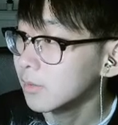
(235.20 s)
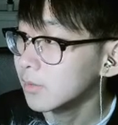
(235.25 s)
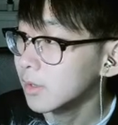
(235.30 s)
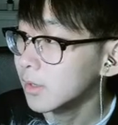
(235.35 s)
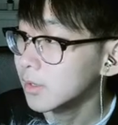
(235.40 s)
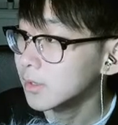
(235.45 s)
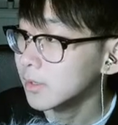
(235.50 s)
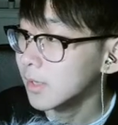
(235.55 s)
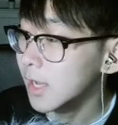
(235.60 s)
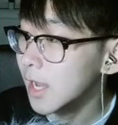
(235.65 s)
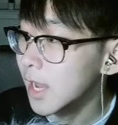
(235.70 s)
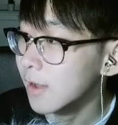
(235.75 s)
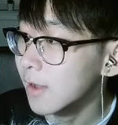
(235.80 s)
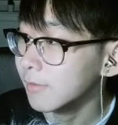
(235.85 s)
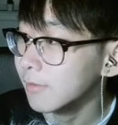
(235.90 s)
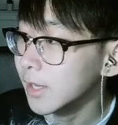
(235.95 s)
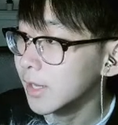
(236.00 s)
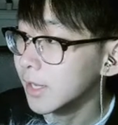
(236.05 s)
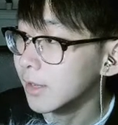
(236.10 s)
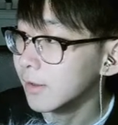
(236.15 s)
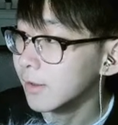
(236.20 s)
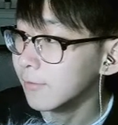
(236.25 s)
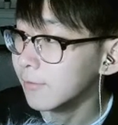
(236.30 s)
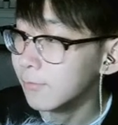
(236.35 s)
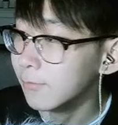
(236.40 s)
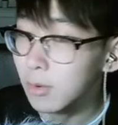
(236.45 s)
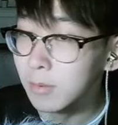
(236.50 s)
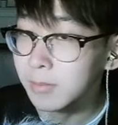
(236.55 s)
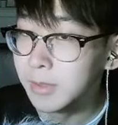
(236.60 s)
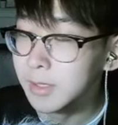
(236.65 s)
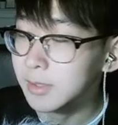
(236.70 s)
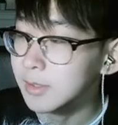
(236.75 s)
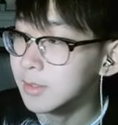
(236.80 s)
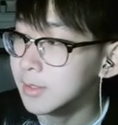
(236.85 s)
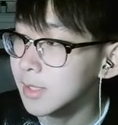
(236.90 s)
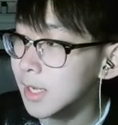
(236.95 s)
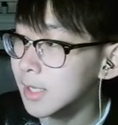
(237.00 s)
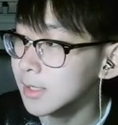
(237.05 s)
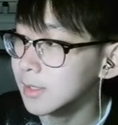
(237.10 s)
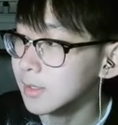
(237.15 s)
We also have a 4-bit
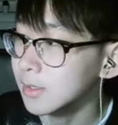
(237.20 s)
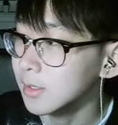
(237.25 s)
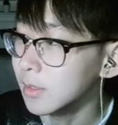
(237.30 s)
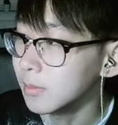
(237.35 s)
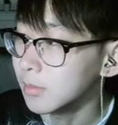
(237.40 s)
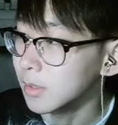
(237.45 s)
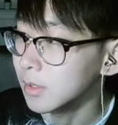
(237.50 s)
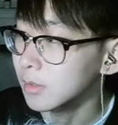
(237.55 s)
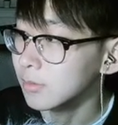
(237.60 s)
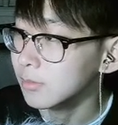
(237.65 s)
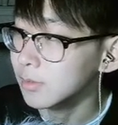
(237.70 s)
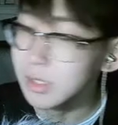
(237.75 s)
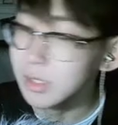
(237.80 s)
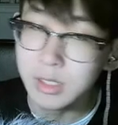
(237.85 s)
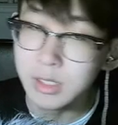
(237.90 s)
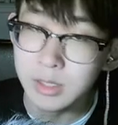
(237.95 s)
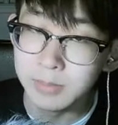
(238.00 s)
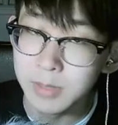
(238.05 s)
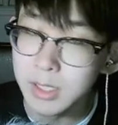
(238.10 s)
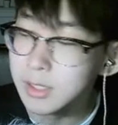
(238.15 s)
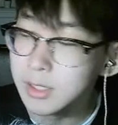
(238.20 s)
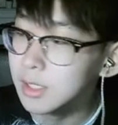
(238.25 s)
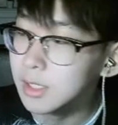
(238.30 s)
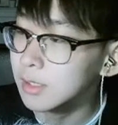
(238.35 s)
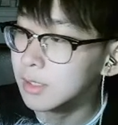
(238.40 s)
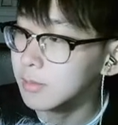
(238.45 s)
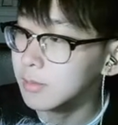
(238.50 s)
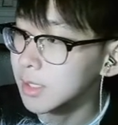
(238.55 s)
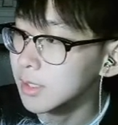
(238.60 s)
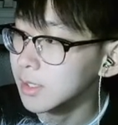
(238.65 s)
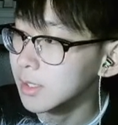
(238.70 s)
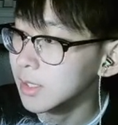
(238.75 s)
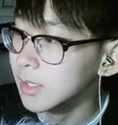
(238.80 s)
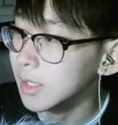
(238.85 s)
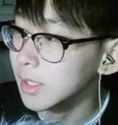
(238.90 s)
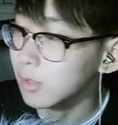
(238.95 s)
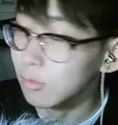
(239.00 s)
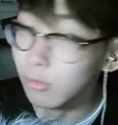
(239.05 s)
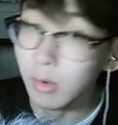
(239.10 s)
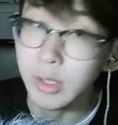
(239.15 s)
test number, which is basically going to be
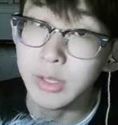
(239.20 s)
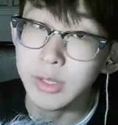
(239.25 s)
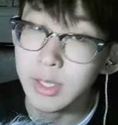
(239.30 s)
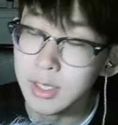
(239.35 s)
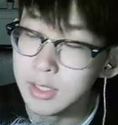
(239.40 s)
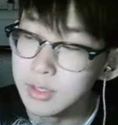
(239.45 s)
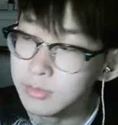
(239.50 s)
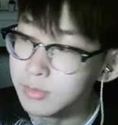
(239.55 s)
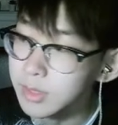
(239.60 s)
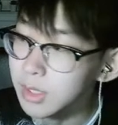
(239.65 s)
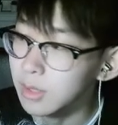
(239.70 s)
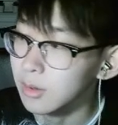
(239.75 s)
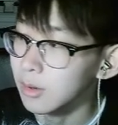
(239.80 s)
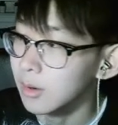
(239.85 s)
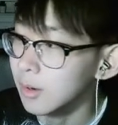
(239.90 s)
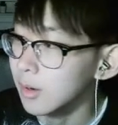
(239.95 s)
indicating what test we are